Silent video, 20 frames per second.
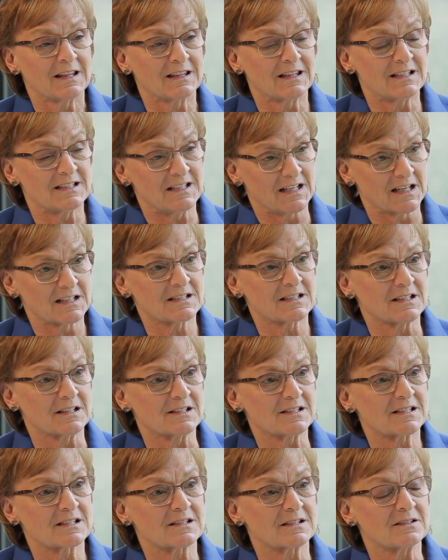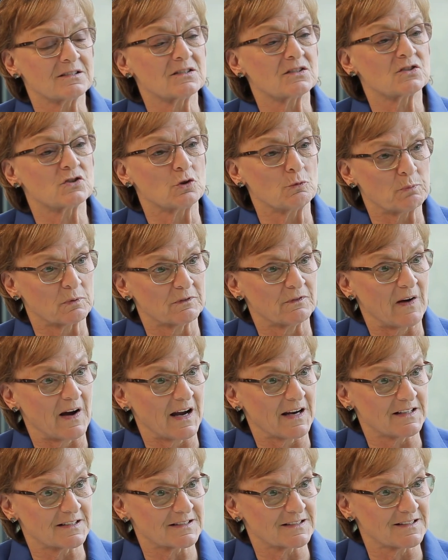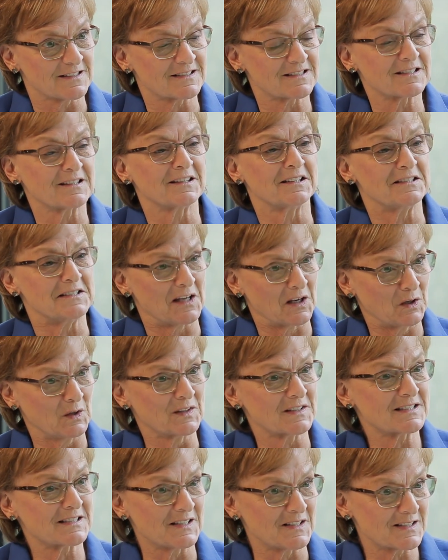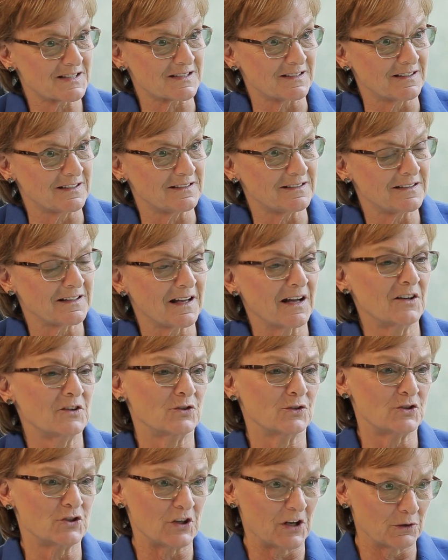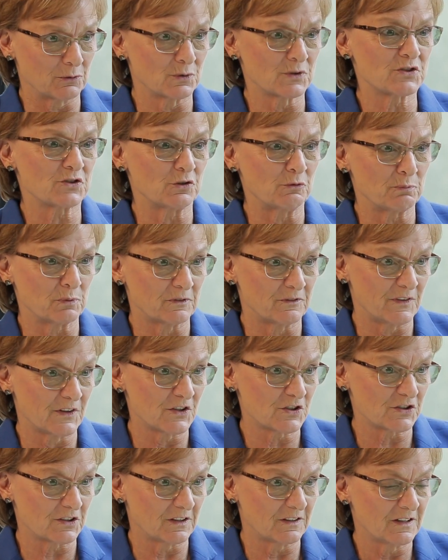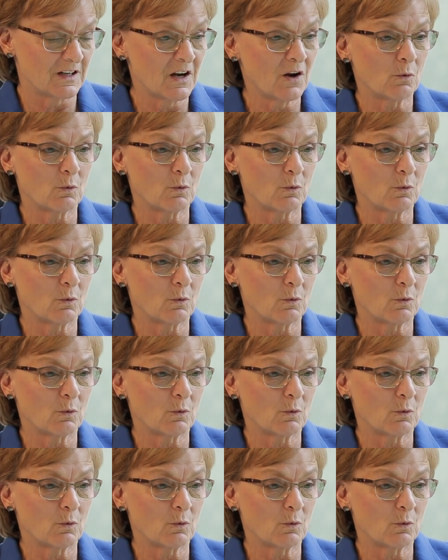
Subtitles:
the dentist supervises the dental assistant under general supervision,